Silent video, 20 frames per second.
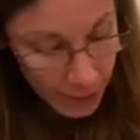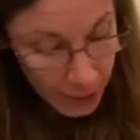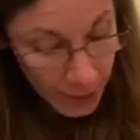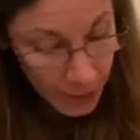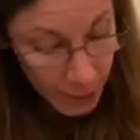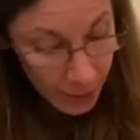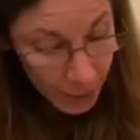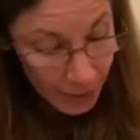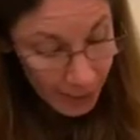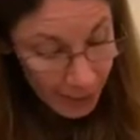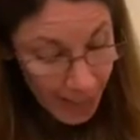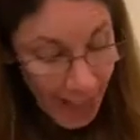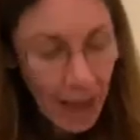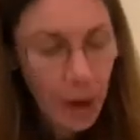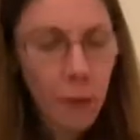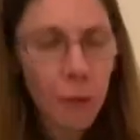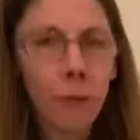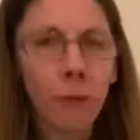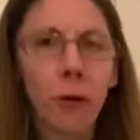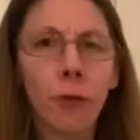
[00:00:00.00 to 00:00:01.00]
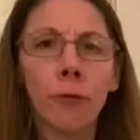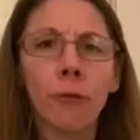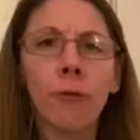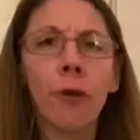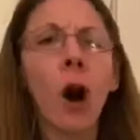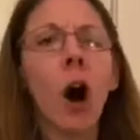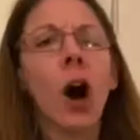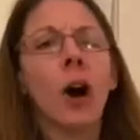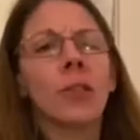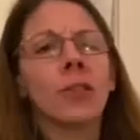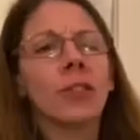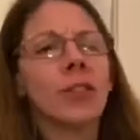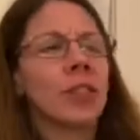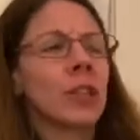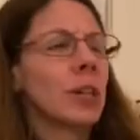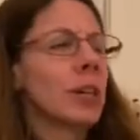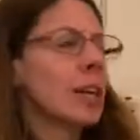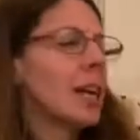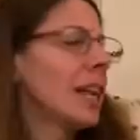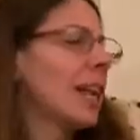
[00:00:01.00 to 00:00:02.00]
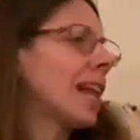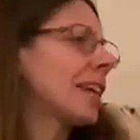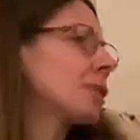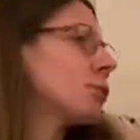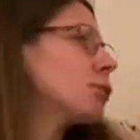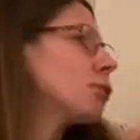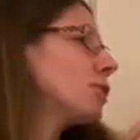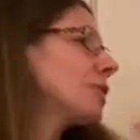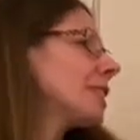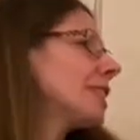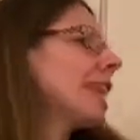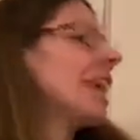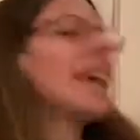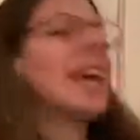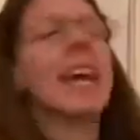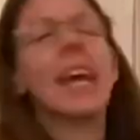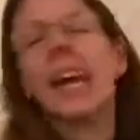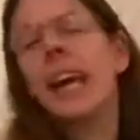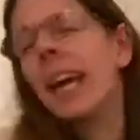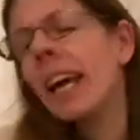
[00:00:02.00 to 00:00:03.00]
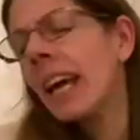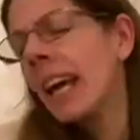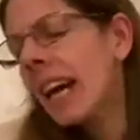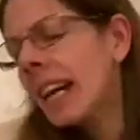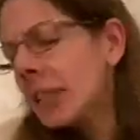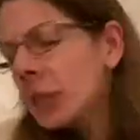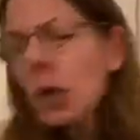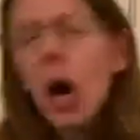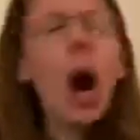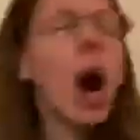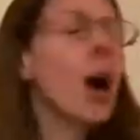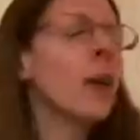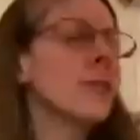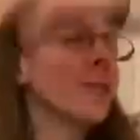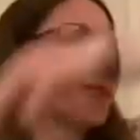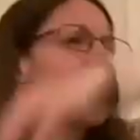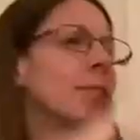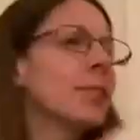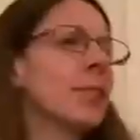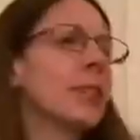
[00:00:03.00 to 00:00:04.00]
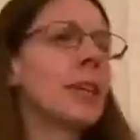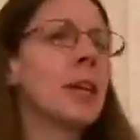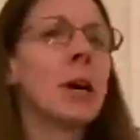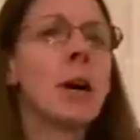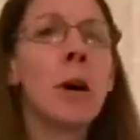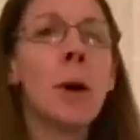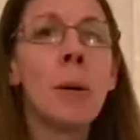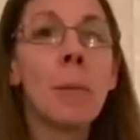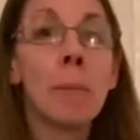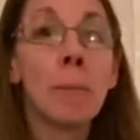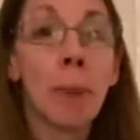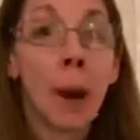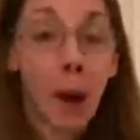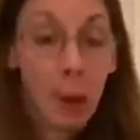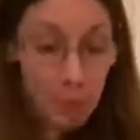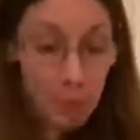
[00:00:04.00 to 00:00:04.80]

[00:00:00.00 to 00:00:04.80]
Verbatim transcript: And the cat from France liked to sing and dance but